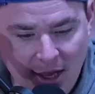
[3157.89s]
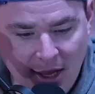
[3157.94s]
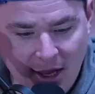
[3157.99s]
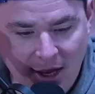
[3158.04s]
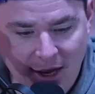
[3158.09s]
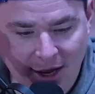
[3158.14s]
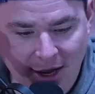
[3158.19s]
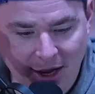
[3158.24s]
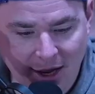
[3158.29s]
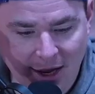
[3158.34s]

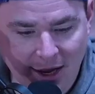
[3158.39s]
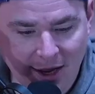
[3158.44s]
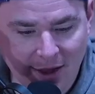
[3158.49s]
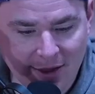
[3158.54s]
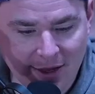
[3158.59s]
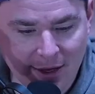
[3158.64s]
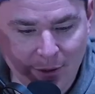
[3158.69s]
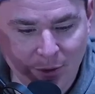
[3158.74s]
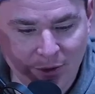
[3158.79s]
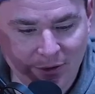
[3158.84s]
Uh,
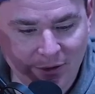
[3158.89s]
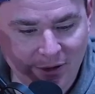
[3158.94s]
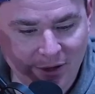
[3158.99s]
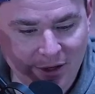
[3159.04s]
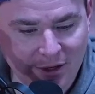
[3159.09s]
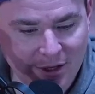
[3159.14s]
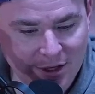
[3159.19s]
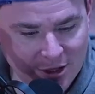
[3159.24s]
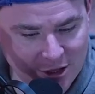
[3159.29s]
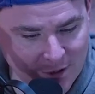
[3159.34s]
it was,
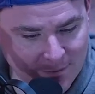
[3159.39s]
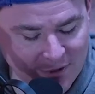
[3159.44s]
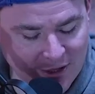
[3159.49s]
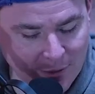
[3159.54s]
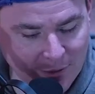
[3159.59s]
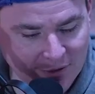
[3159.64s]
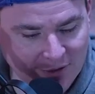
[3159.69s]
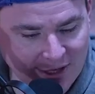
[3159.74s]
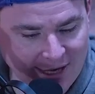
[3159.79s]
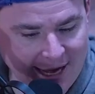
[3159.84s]
in Egypt, there
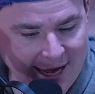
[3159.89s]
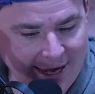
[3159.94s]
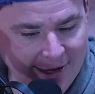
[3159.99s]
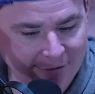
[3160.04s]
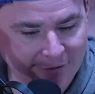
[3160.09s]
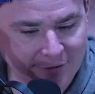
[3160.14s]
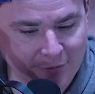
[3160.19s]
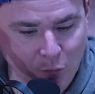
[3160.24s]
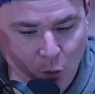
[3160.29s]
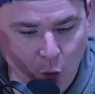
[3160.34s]
was a
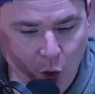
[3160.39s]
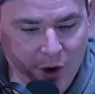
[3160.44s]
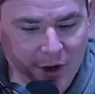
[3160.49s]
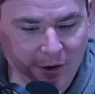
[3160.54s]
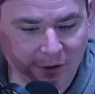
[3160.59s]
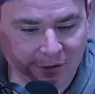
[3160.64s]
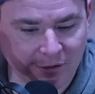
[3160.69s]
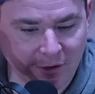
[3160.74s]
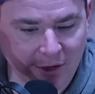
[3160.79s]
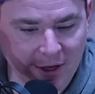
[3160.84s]
caste of
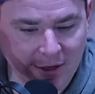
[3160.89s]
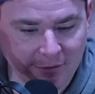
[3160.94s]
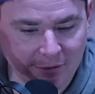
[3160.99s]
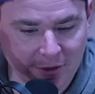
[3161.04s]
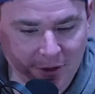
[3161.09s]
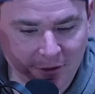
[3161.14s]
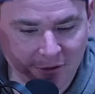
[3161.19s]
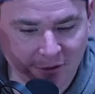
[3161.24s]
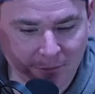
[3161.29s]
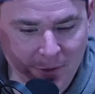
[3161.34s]
warrior slaves
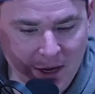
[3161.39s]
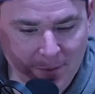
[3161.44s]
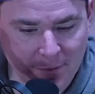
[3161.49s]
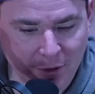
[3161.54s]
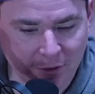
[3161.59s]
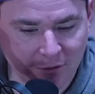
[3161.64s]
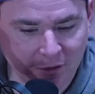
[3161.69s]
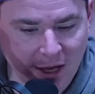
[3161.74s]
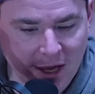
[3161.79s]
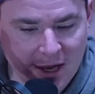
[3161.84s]
known as the
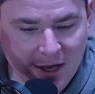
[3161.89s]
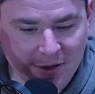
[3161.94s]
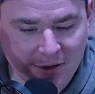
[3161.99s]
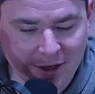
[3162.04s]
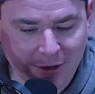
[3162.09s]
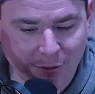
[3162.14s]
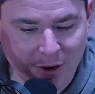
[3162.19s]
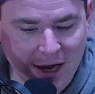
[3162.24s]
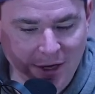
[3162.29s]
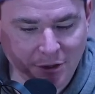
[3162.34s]
Mamluks. They
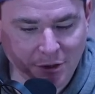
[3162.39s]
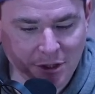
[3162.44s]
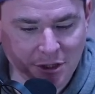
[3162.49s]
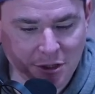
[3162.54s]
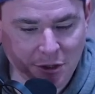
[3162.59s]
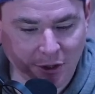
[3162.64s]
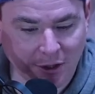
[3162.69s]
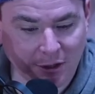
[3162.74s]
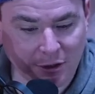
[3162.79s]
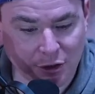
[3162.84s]
gradually
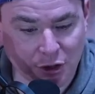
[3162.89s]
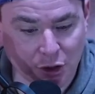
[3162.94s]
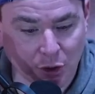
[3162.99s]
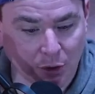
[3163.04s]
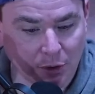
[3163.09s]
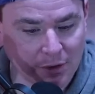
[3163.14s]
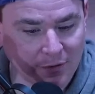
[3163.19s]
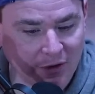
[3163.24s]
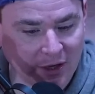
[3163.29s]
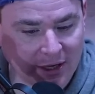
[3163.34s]
took
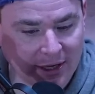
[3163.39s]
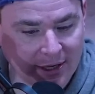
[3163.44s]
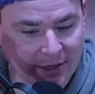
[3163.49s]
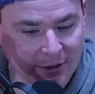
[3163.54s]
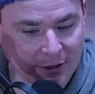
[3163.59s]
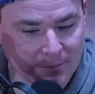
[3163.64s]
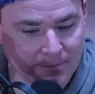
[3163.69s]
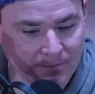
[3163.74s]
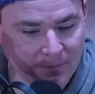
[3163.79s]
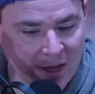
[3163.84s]
control of the
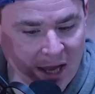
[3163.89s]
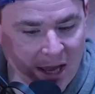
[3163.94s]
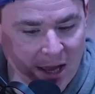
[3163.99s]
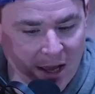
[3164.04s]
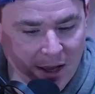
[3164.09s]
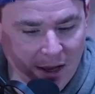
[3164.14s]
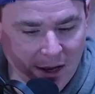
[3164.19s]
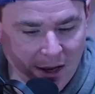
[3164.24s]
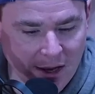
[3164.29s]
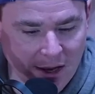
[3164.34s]
kingdom.
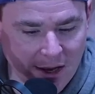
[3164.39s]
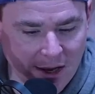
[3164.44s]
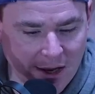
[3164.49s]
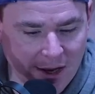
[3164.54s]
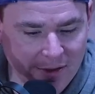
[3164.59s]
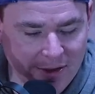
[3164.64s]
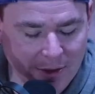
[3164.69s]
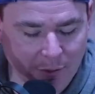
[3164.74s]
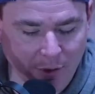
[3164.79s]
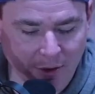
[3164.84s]
Uh,
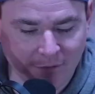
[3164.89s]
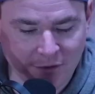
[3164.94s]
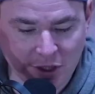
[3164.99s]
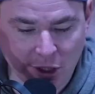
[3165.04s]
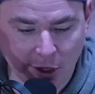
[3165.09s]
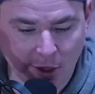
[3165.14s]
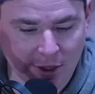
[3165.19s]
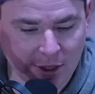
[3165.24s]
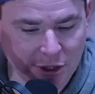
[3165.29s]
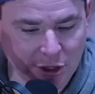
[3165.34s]
they were of
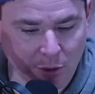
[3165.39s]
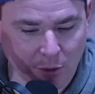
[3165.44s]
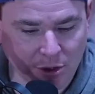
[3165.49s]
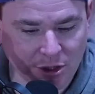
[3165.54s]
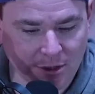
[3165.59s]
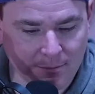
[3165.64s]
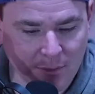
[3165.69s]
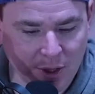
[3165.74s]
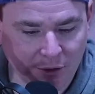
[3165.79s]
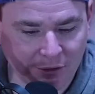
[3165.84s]
Turkish
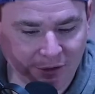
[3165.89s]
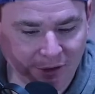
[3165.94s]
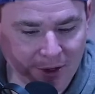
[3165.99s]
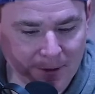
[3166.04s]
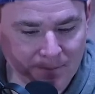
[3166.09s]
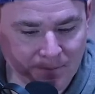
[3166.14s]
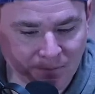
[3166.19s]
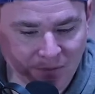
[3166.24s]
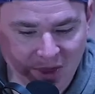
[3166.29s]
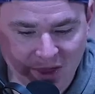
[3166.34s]
origin mostly.
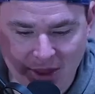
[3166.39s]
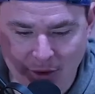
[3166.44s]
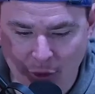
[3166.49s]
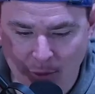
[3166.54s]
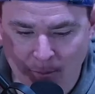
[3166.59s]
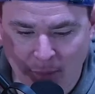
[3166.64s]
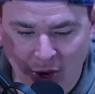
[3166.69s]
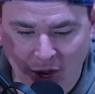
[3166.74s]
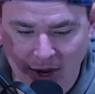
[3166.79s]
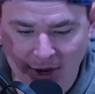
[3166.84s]
They were
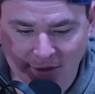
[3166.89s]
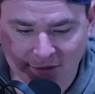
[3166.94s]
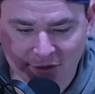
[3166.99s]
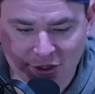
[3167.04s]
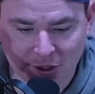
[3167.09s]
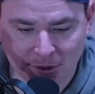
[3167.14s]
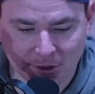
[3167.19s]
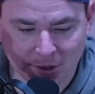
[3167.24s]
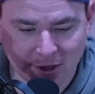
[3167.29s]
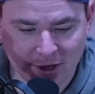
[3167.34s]
bought as
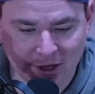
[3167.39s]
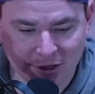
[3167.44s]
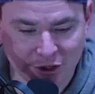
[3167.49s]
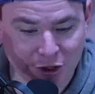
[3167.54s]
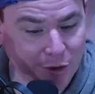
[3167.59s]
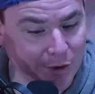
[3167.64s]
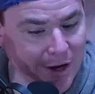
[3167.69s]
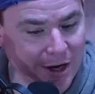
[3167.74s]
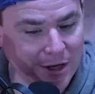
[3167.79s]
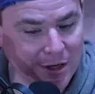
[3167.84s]
children and
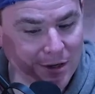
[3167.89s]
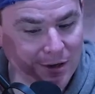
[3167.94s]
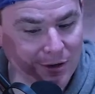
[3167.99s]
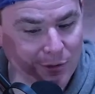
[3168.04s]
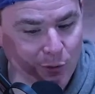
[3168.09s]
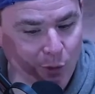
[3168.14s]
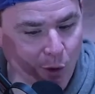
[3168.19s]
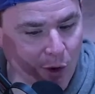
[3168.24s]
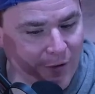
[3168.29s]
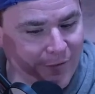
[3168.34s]
trained in
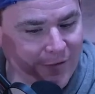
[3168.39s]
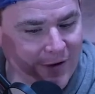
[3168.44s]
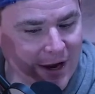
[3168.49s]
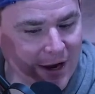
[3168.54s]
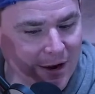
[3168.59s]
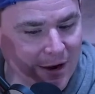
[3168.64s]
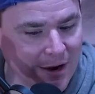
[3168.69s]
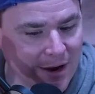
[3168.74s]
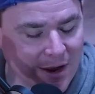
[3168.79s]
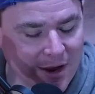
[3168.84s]

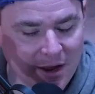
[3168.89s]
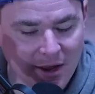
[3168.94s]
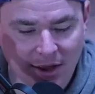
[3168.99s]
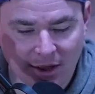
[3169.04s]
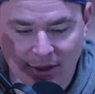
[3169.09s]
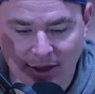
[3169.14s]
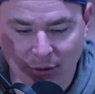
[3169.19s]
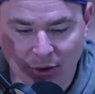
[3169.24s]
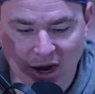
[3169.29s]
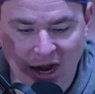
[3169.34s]
warfare.
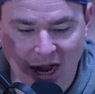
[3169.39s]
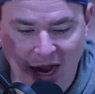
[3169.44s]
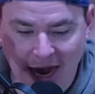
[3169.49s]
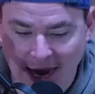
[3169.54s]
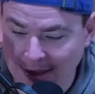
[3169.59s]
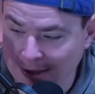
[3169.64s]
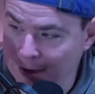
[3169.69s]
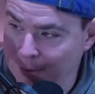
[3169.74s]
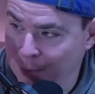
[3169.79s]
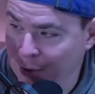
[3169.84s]
They were
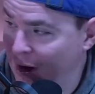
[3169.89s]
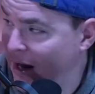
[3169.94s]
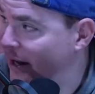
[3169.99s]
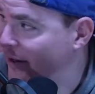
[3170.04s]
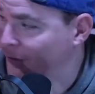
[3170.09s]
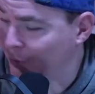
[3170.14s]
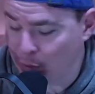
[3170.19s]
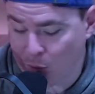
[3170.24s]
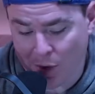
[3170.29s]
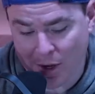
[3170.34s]
highly
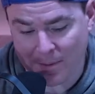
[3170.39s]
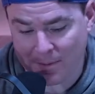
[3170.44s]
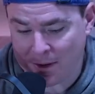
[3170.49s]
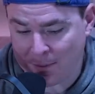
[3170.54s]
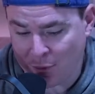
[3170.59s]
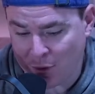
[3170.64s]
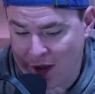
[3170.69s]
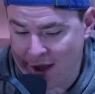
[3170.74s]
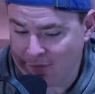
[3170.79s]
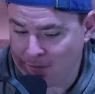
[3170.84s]
prized warrior
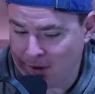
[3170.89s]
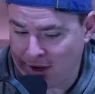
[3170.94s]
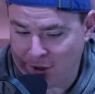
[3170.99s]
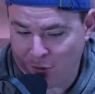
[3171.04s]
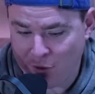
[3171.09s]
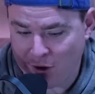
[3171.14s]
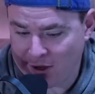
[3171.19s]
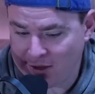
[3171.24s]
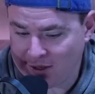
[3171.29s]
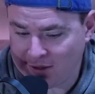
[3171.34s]
people. Everybody
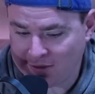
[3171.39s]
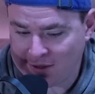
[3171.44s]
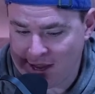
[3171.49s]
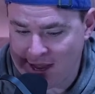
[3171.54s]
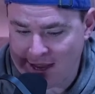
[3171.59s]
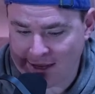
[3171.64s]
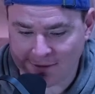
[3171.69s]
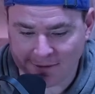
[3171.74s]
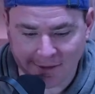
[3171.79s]
wanted these guys.